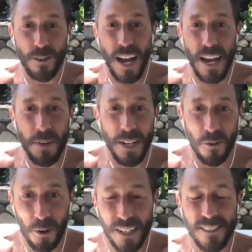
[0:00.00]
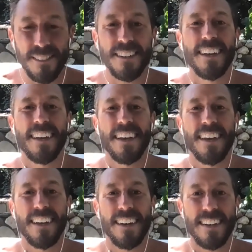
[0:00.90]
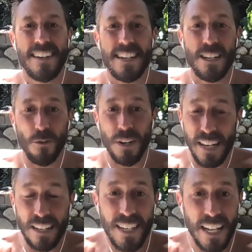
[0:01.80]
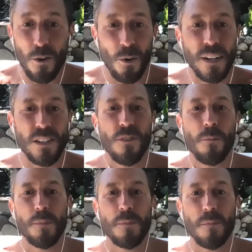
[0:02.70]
of your diet meat and organs, including desiccated organs from